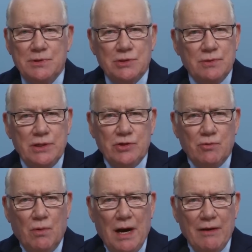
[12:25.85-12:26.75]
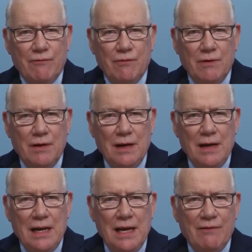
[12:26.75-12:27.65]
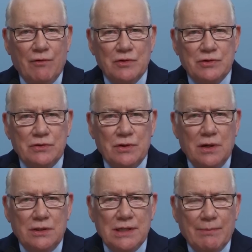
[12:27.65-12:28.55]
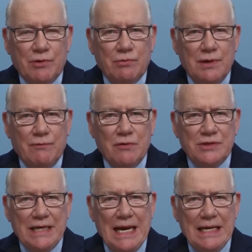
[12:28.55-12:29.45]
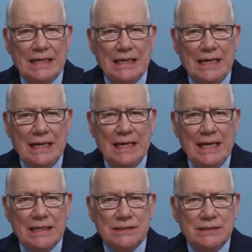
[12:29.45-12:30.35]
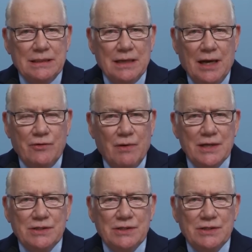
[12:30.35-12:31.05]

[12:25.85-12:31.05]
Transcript: And claiming to be the voice of Jesus opens up all sorts of fascinating questions.